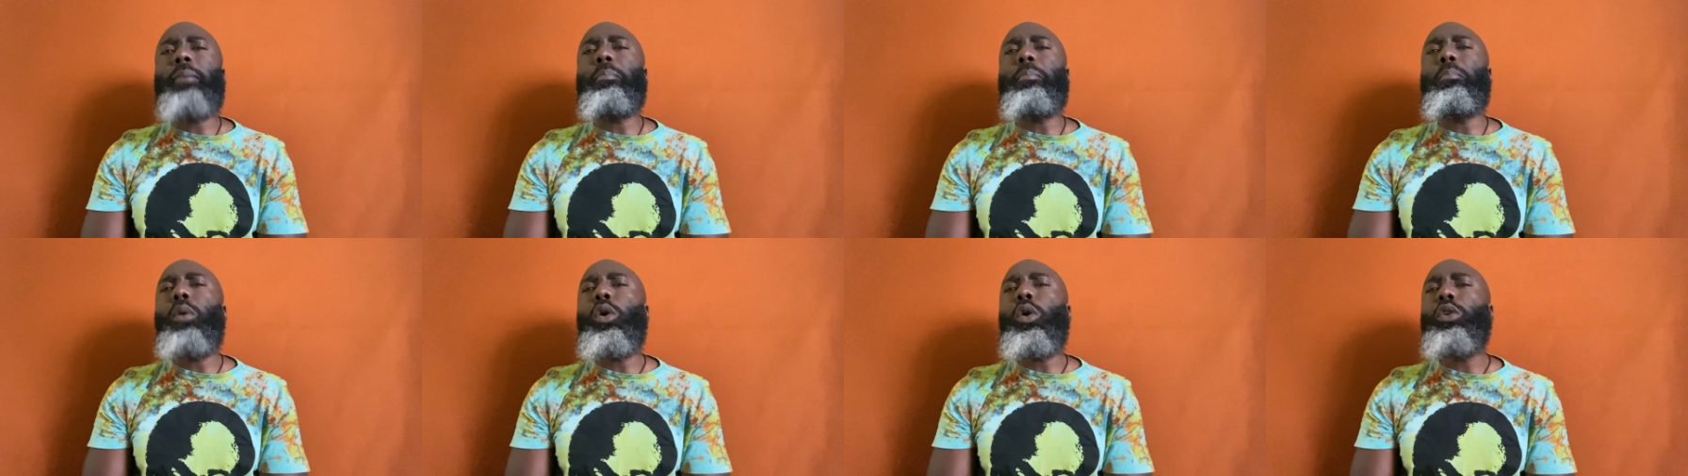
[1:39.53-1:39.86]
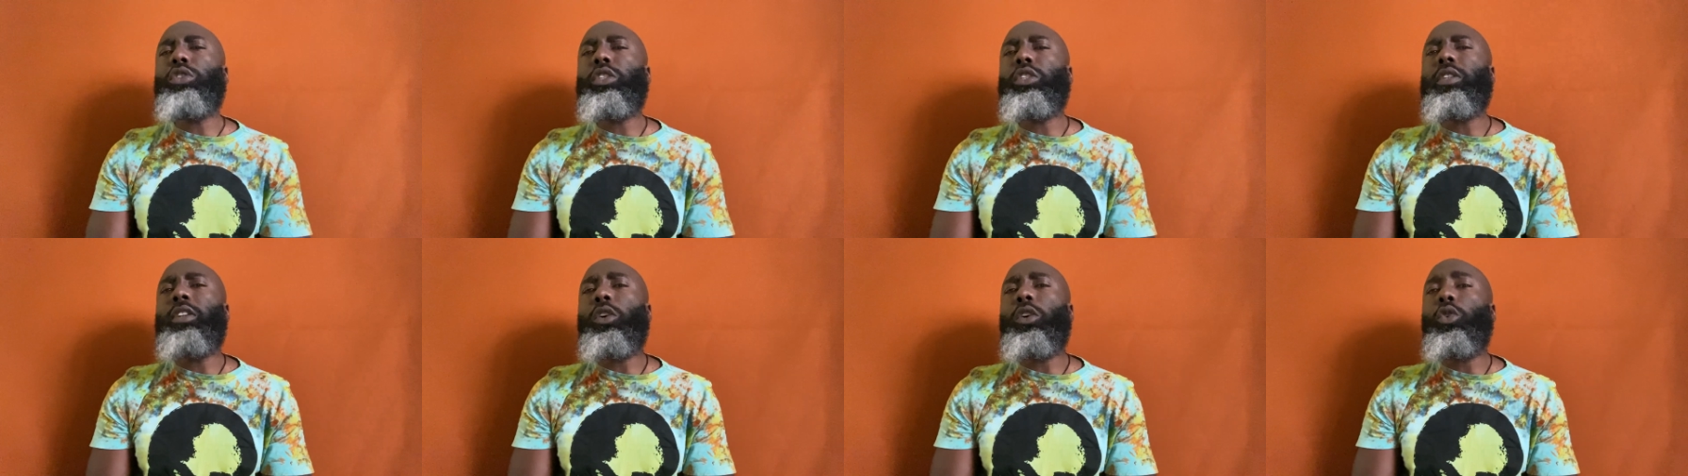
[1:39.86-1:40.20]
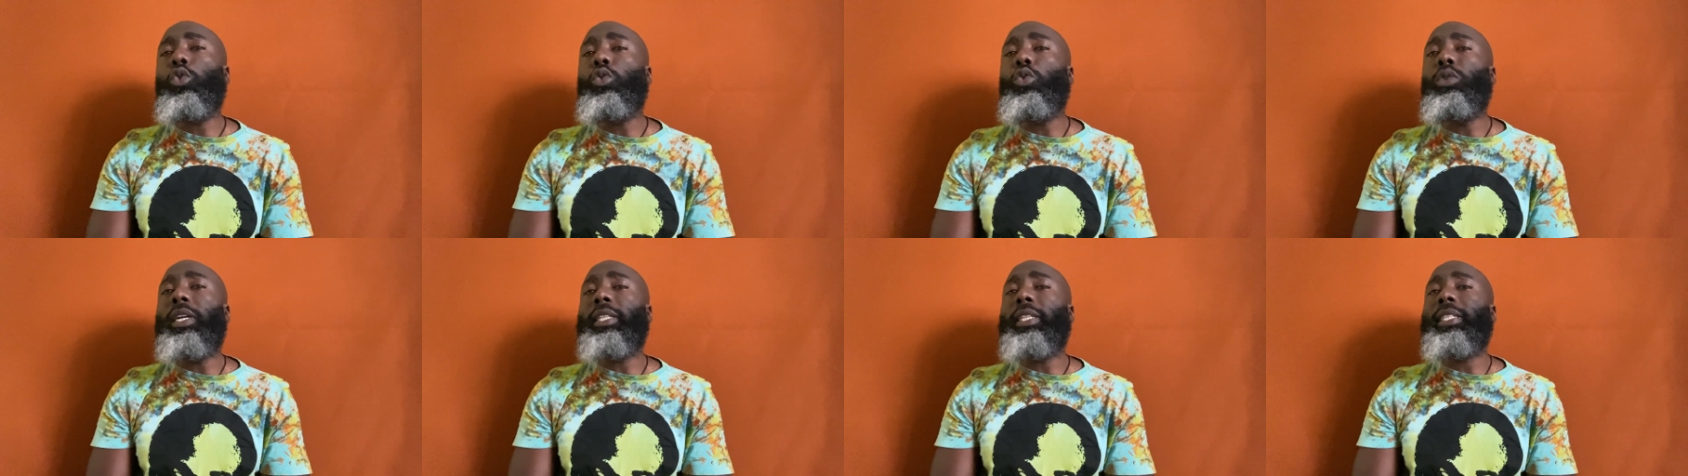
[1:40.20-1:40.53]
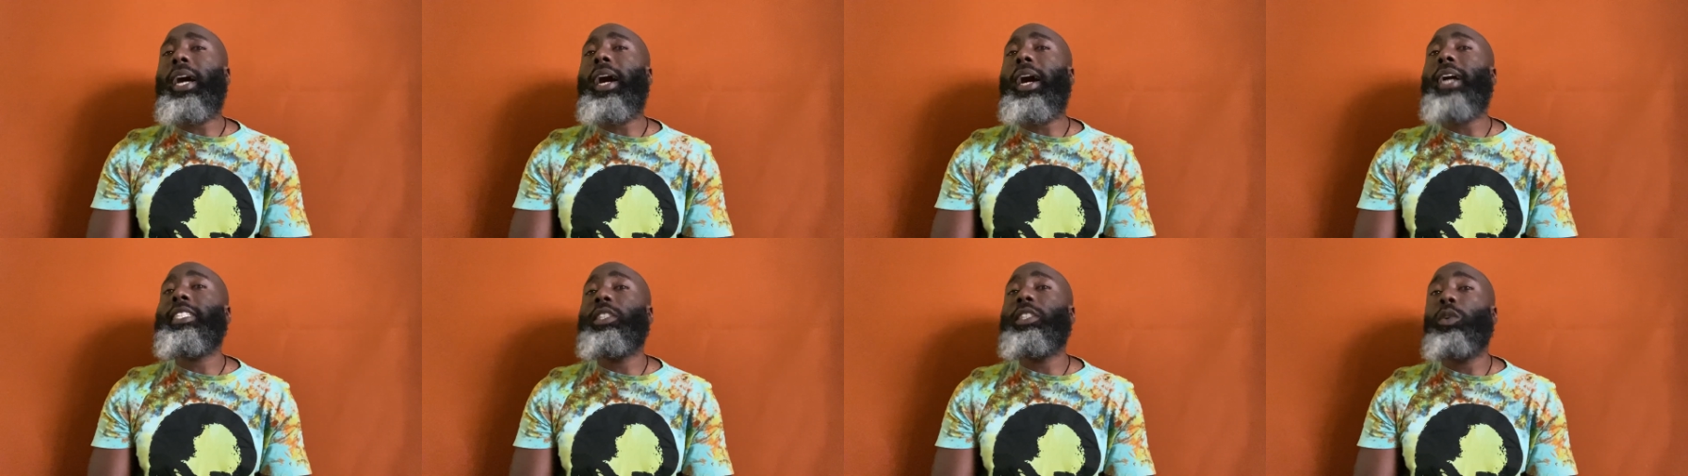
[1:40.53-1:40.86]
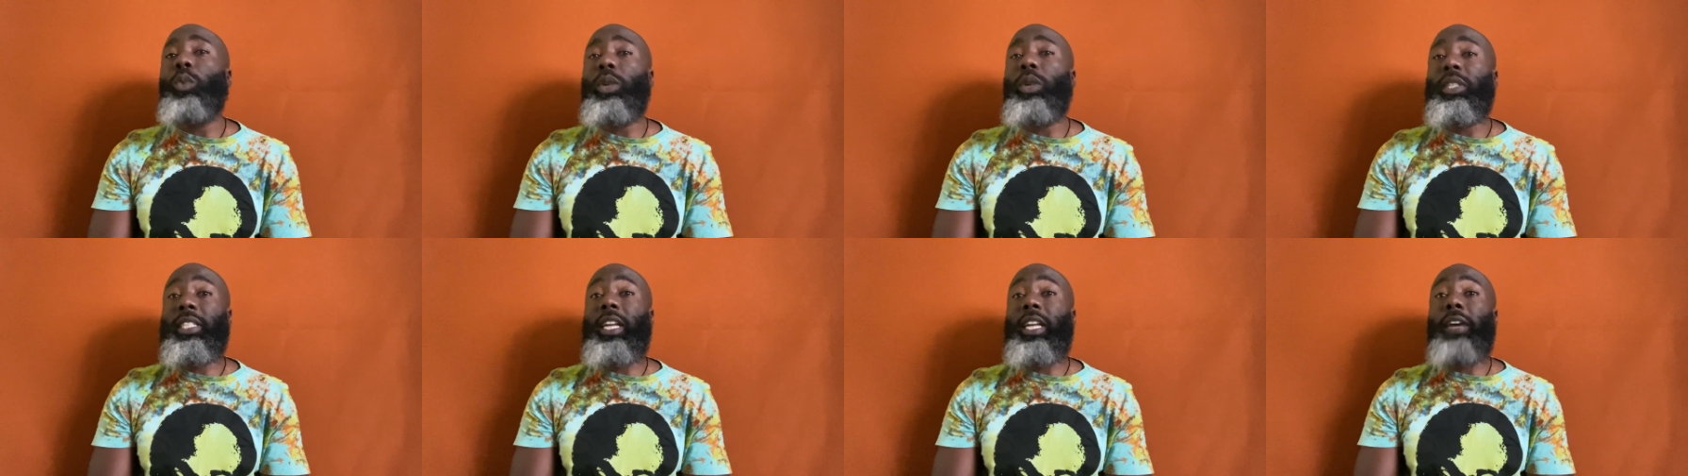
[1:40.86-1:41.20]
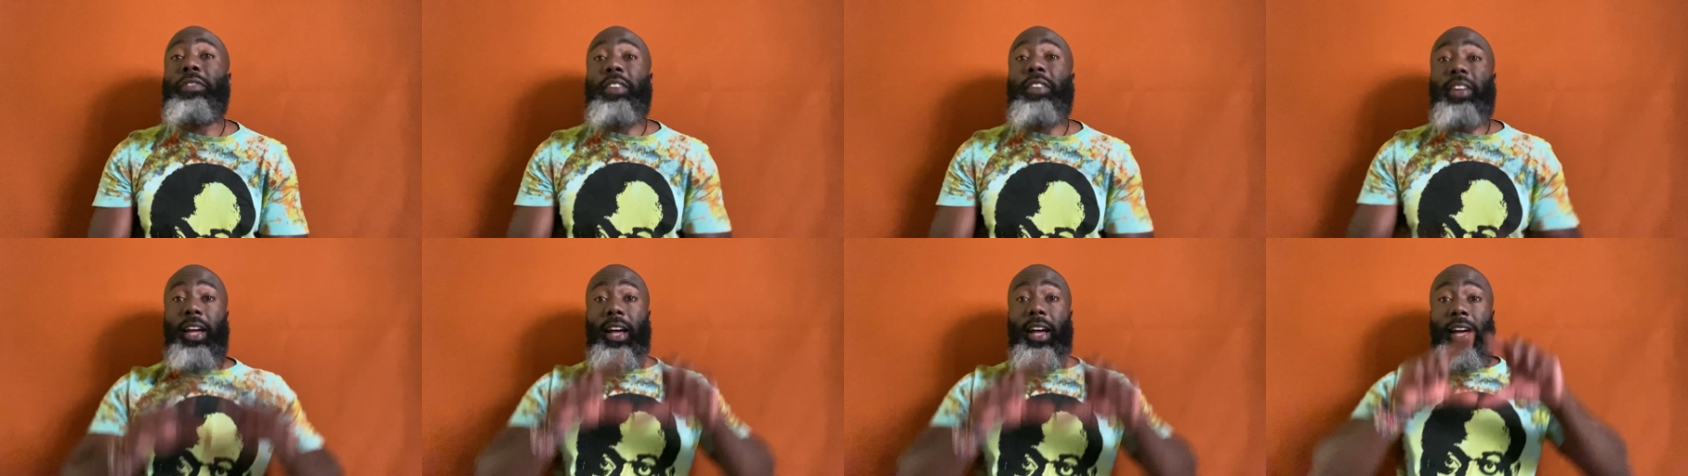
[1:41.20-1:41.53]
most of the coups d'etats in West
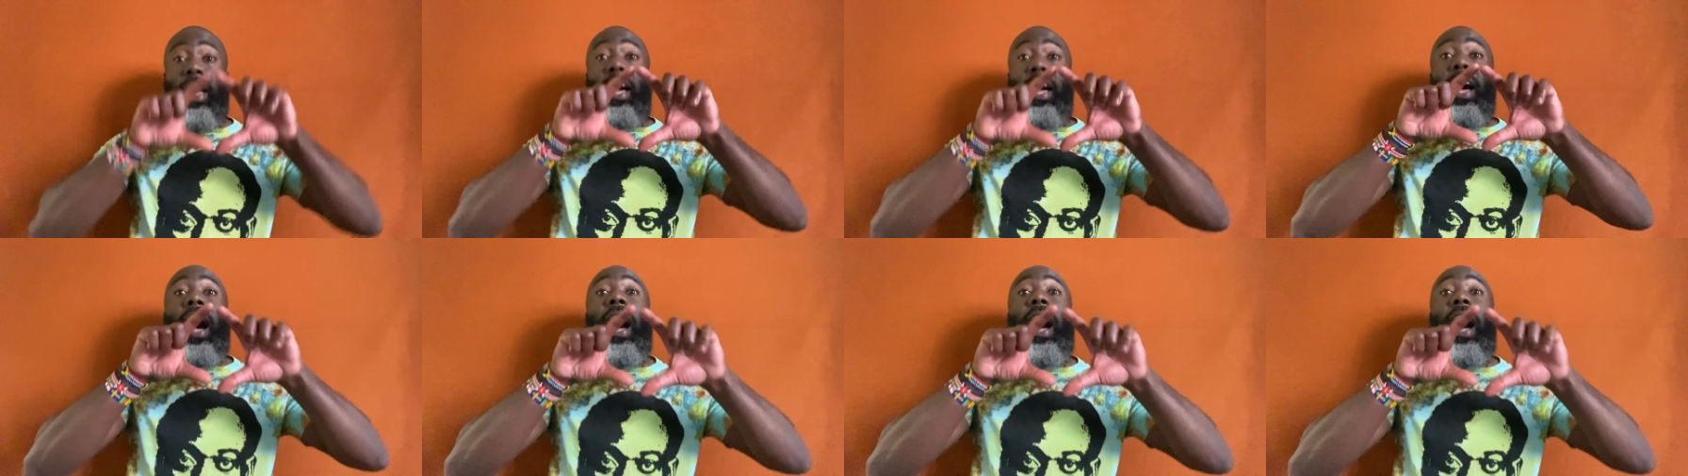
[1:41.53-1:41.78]
Africa